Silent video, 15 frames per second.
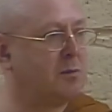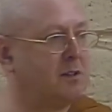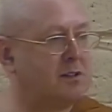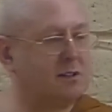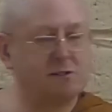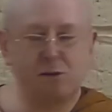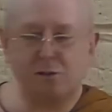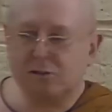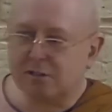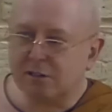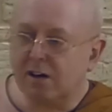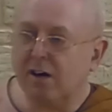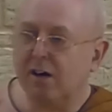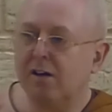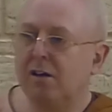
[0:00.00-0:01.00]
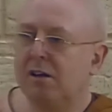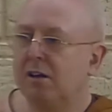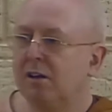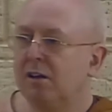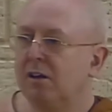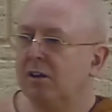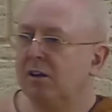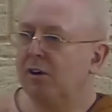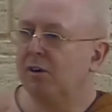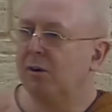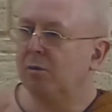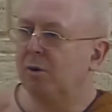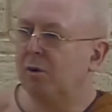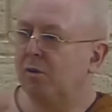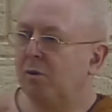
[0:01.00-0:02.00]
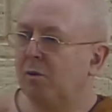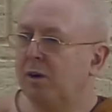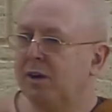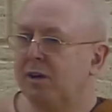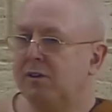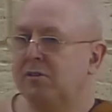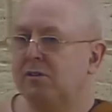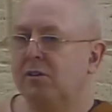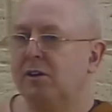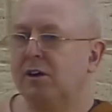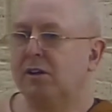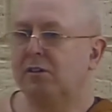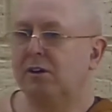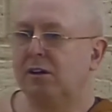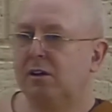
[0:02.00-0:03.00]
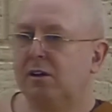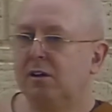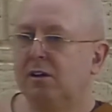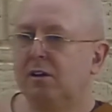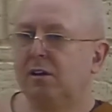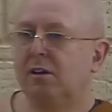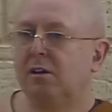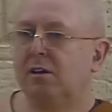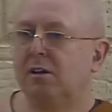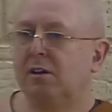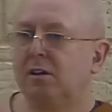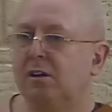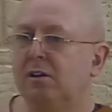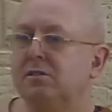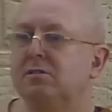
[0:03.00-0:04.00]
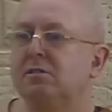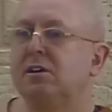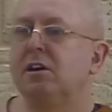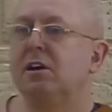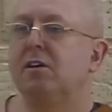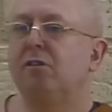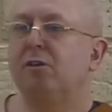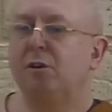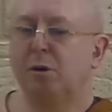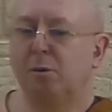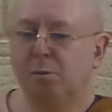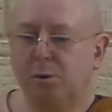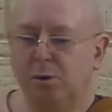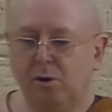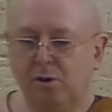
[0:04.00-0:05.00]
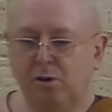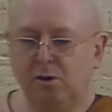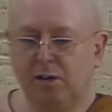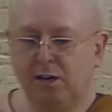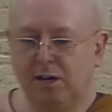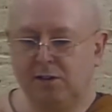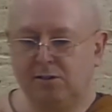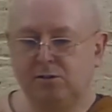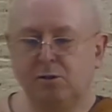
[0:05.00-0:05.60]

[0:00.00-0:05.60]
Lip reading: meditation. So you start and you walk from one end to the other. And see if you can put your gaze